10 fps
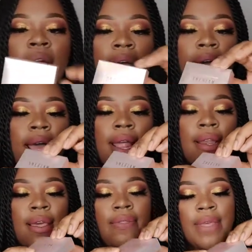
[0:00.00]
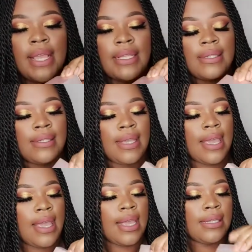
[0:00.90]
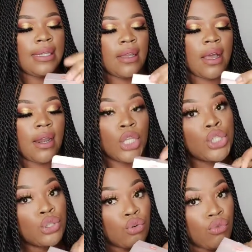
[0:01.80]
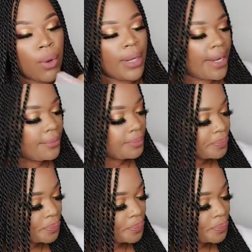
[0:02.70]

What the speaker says: and this is in the color Scrolling.